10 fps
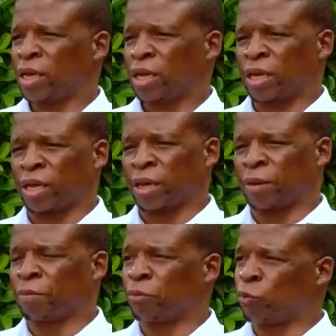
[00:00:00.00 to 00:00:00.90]

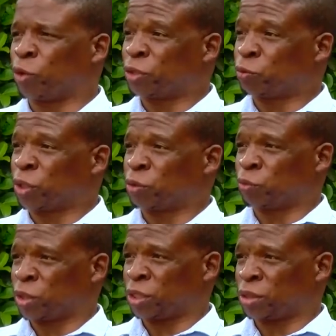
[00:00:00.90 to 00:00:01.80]

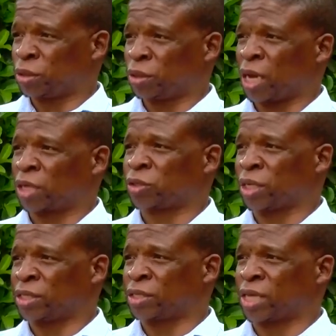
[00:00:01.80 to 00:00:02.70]
which
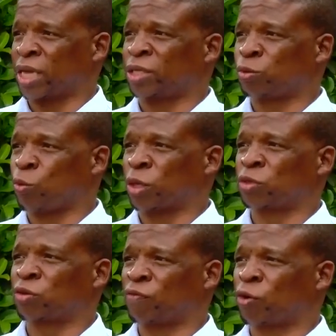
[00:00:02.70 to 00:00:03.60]
actually state what
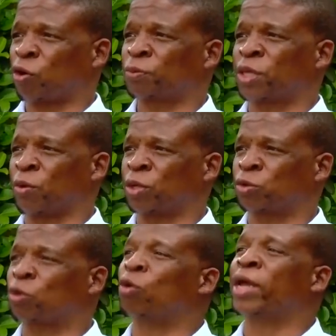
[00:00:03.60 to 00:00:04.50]
sort of crops they want
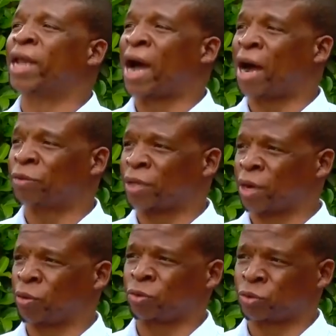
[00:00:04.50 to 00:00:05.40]
to grow and how they are
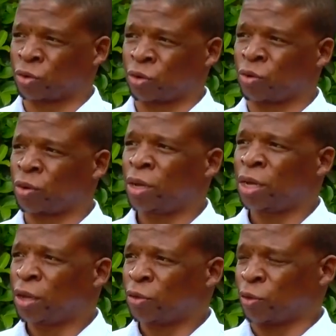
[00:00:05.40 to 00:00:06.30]
going to grow
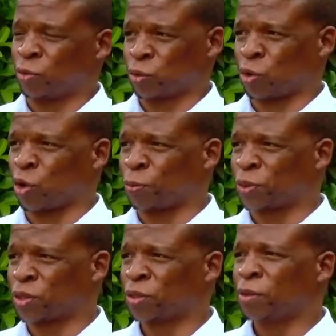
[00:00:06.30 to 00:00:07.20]
those
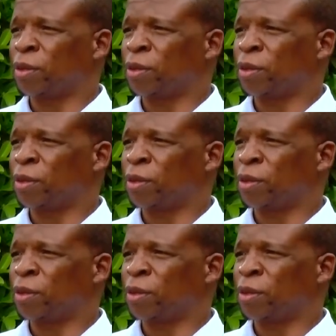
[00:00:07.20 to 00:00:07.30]
crops.